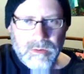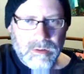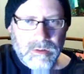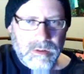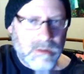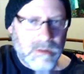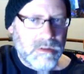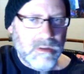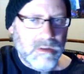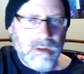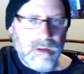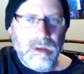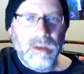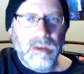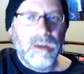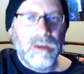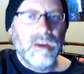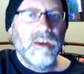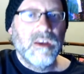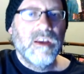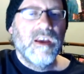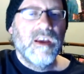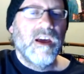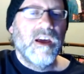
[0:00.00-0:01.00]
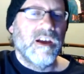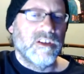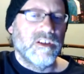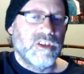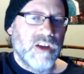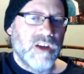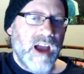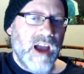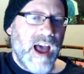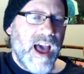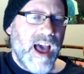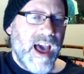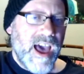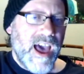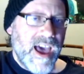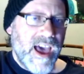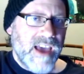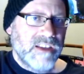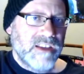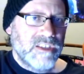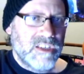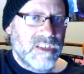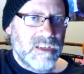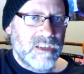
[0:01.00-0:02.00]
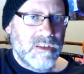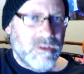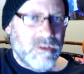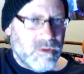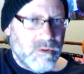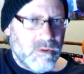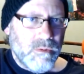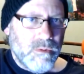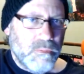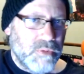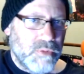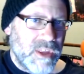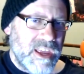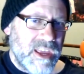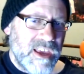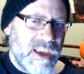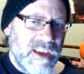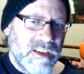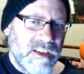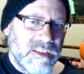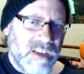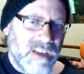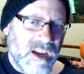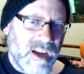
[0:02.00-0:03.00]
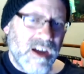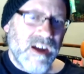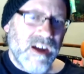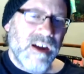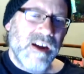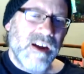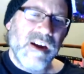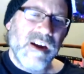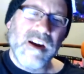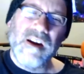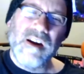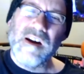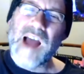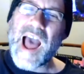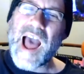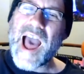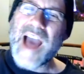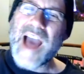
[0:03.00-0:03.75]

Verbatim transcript: I tried to please her, I